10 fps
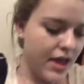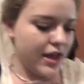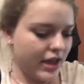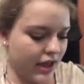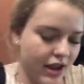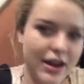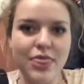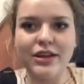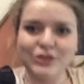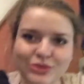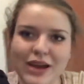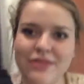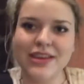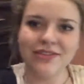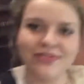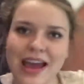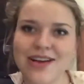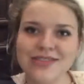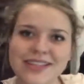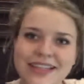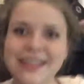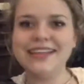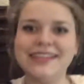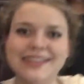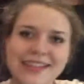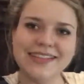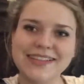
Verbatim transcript: and the Trevi Fountain